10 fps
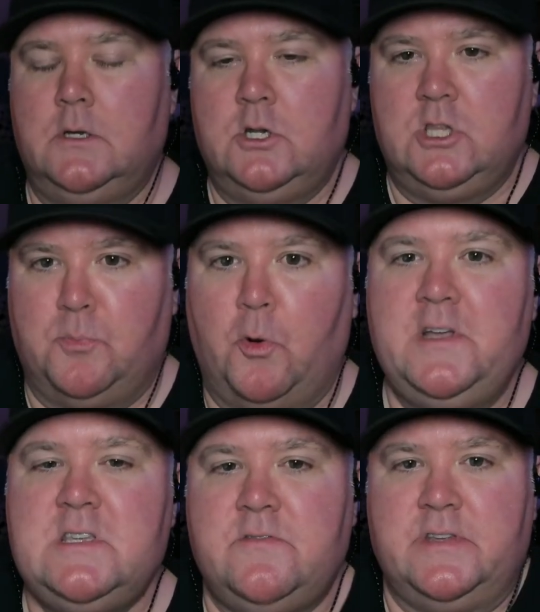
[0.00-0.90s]
the
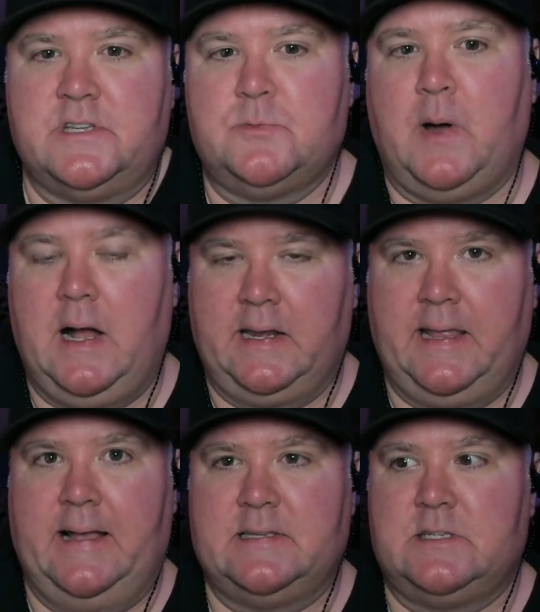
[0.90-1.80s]
point of this
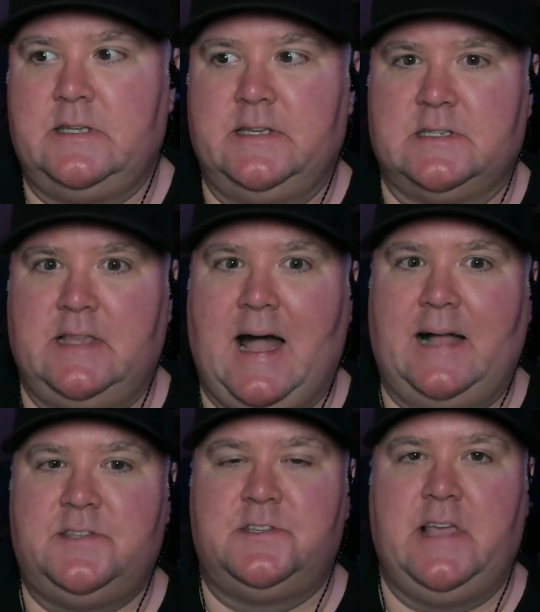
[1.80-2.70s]
podcast is
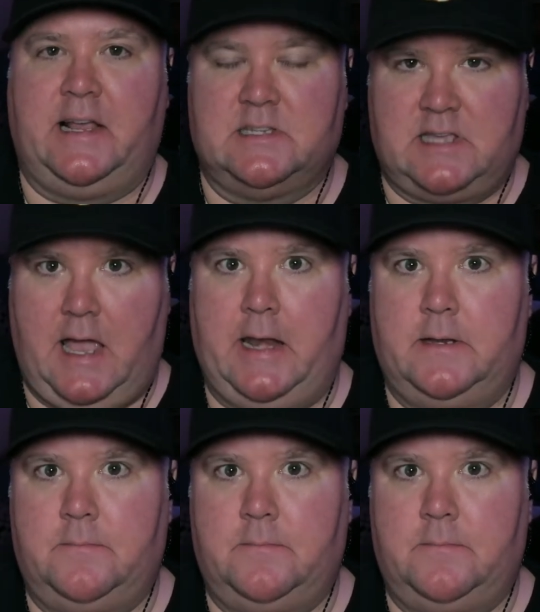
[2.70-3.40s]
not to take a side.